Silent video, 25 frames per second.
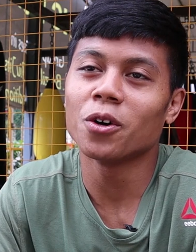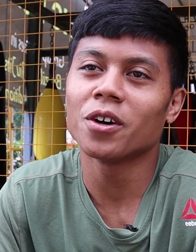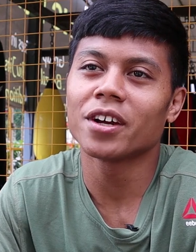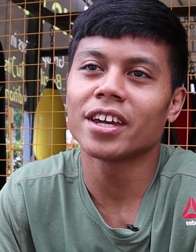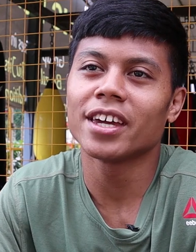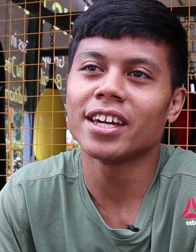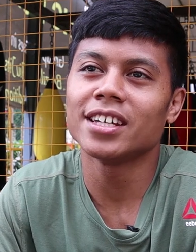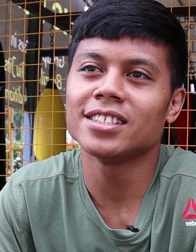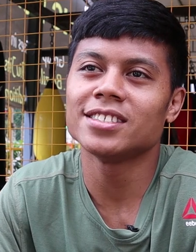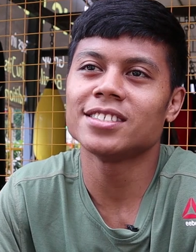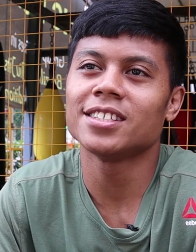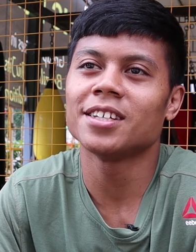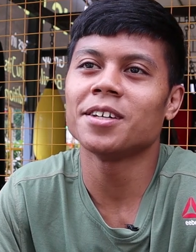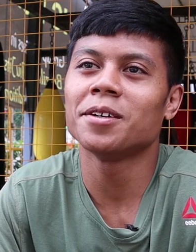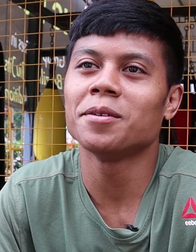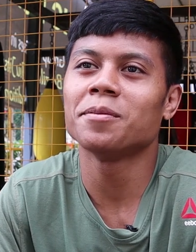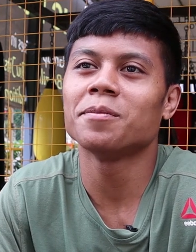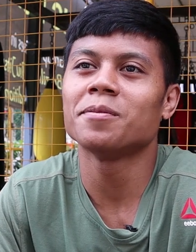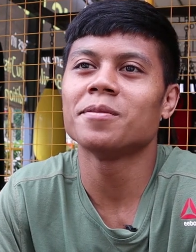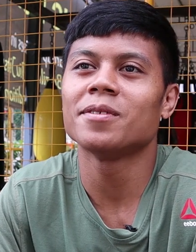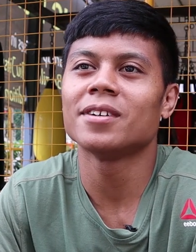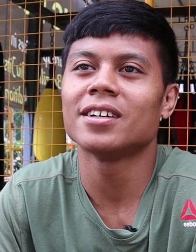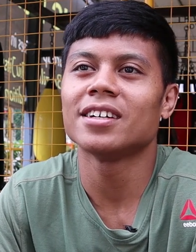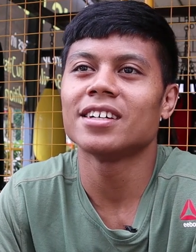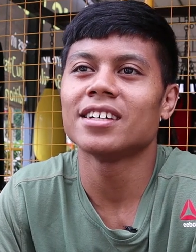go against
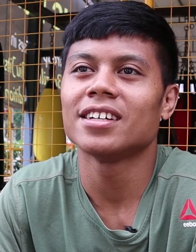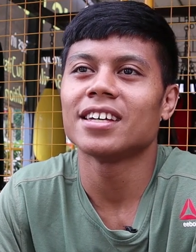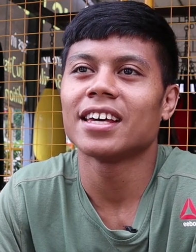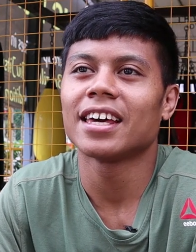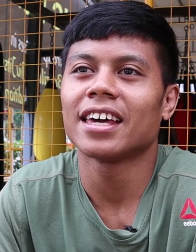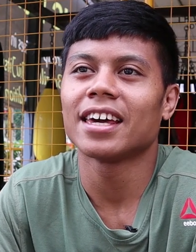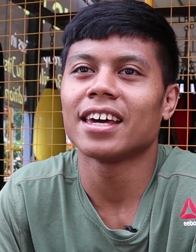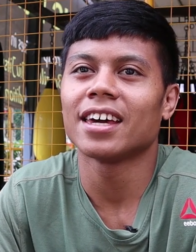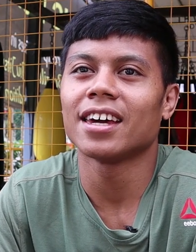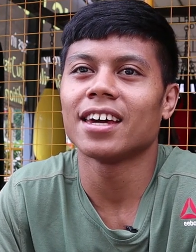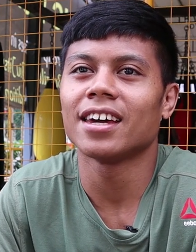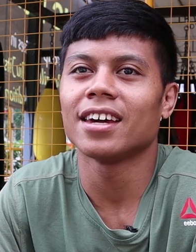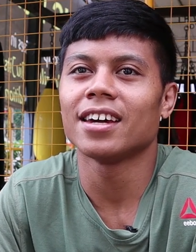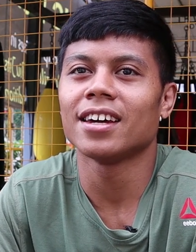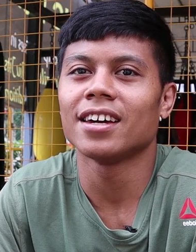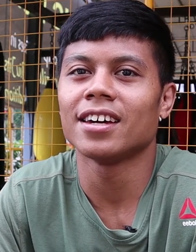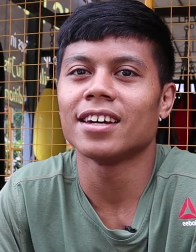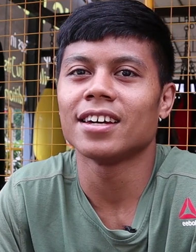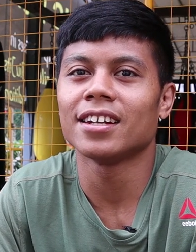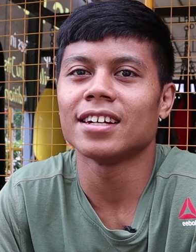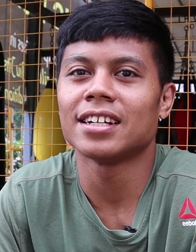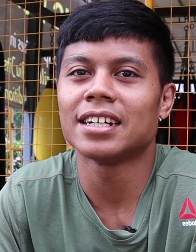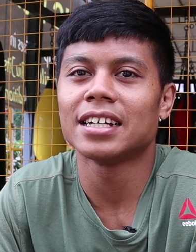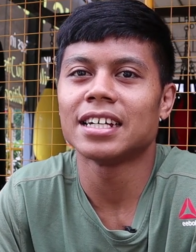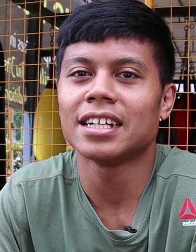him
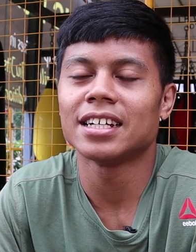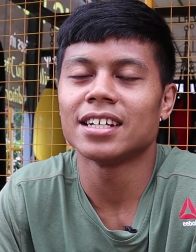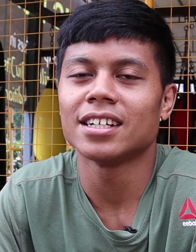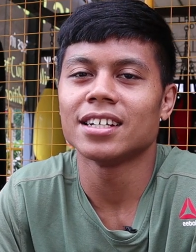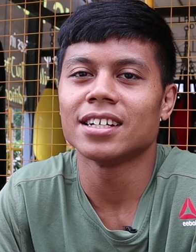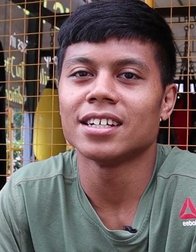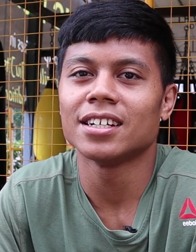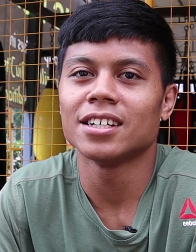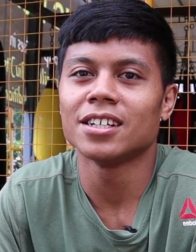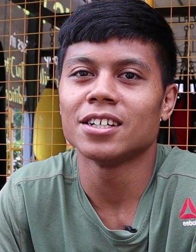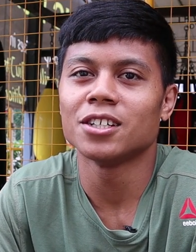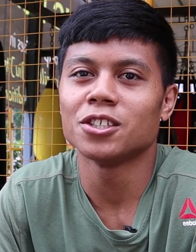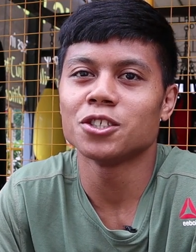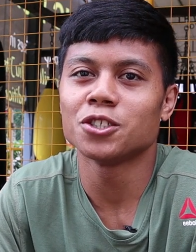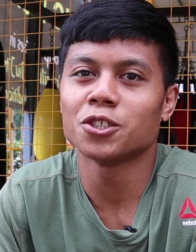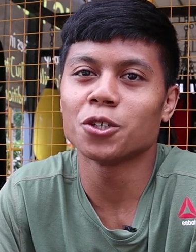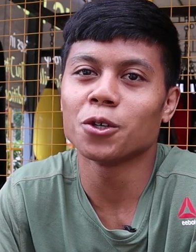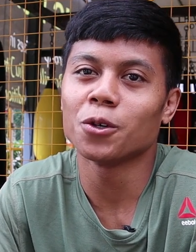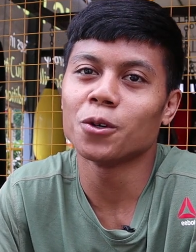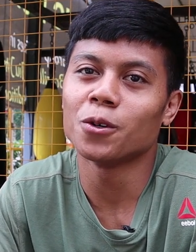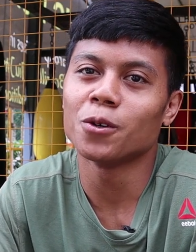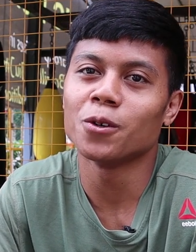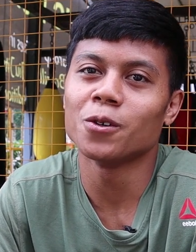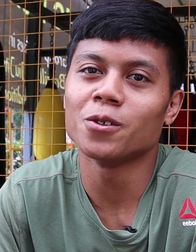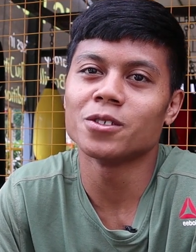and
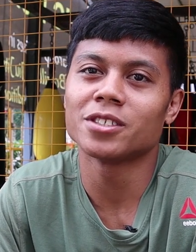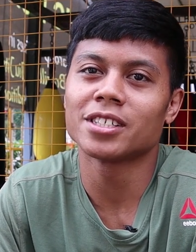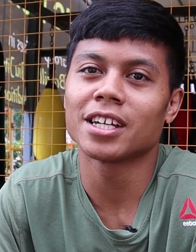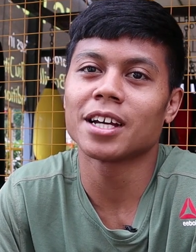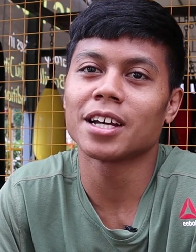show